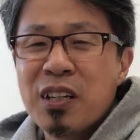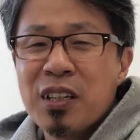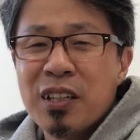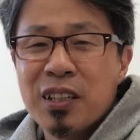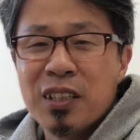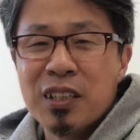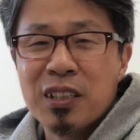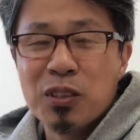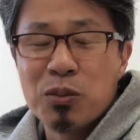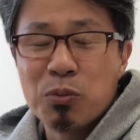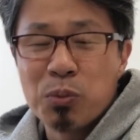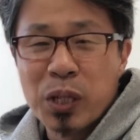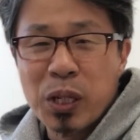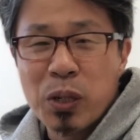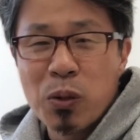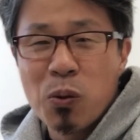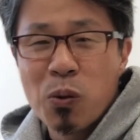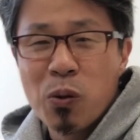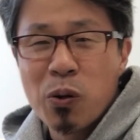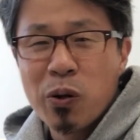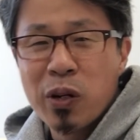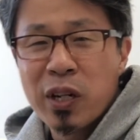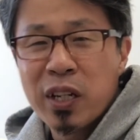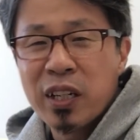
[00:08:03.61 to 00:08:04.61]
is
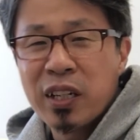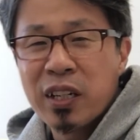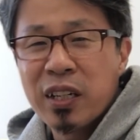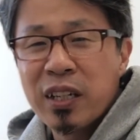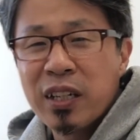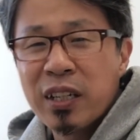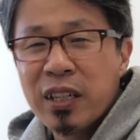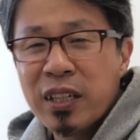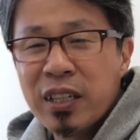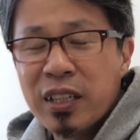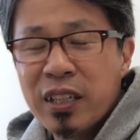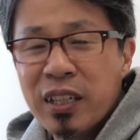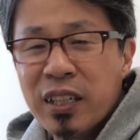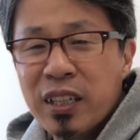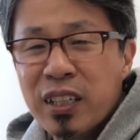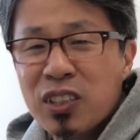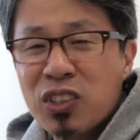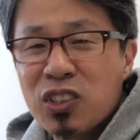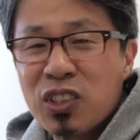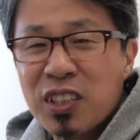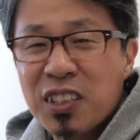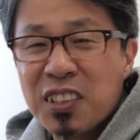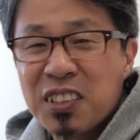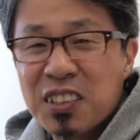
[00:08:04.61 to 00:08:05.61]
recorded in
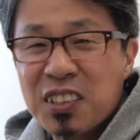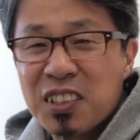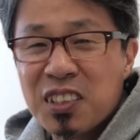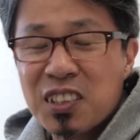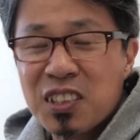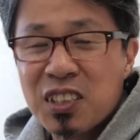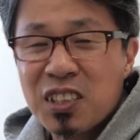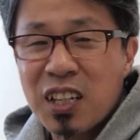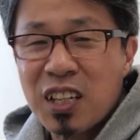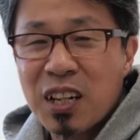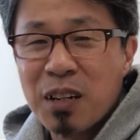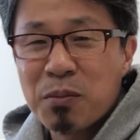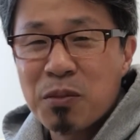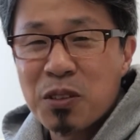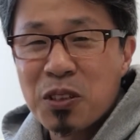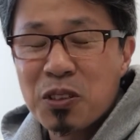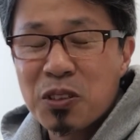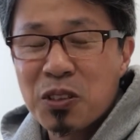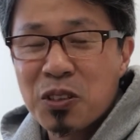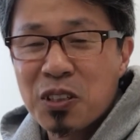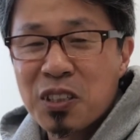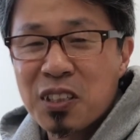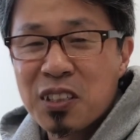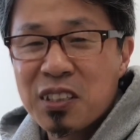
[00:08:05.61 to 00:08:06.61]
Genesis chapter
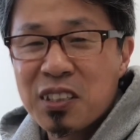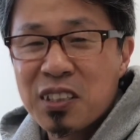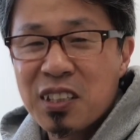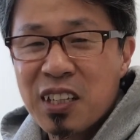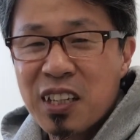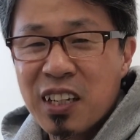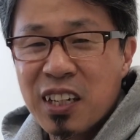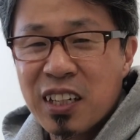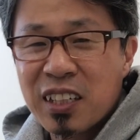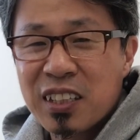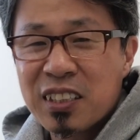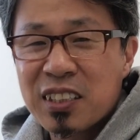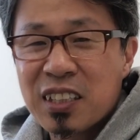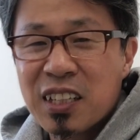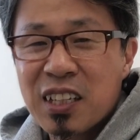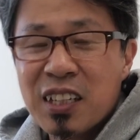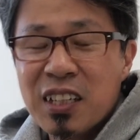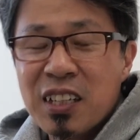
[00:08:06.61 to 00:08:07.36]
36.